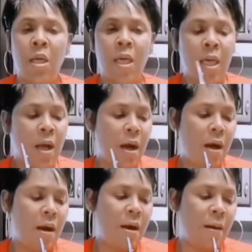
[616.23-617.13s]

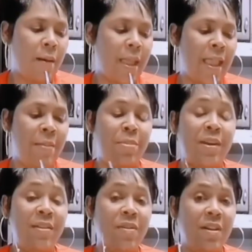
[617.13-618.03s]
And believe it
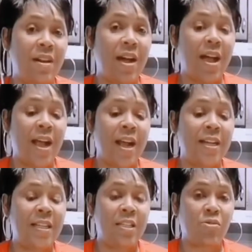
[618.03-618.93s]
or not, I got these
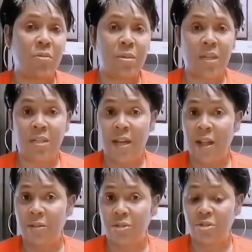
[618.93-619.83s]
from the Dollar
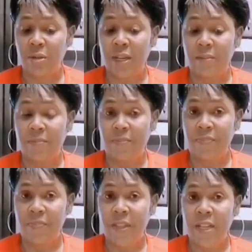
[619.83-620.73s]
Tree.
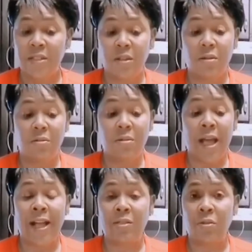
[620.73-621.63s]
So I
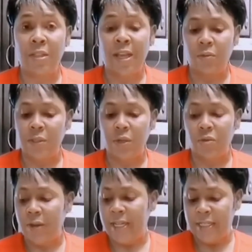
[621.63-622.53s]
thought that was a
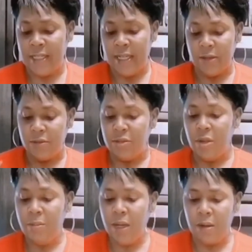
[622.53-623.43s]
great deal. So I'm
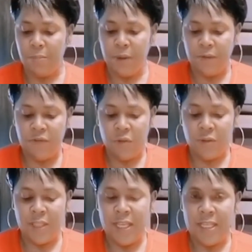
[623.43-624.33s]
going to put a few of
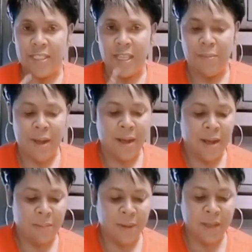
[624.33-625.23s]
these in my
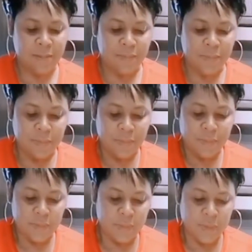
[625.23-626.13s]
omelet.
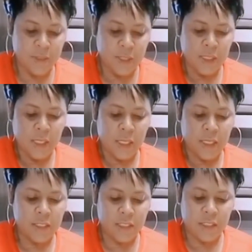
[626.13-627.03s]

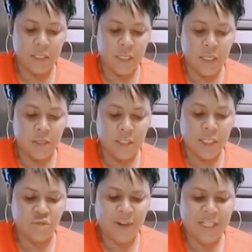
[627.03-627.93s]
Because
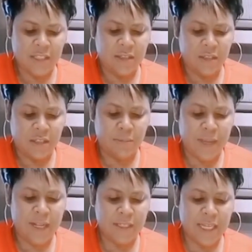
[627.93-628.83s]
sun-dried
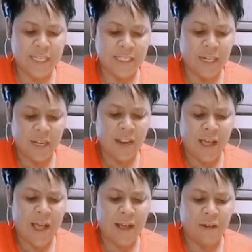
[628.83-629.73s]
tomatoes has a
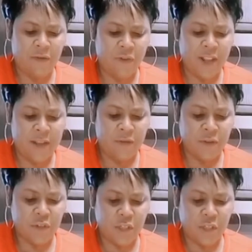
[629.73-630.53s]
lot of flavor too.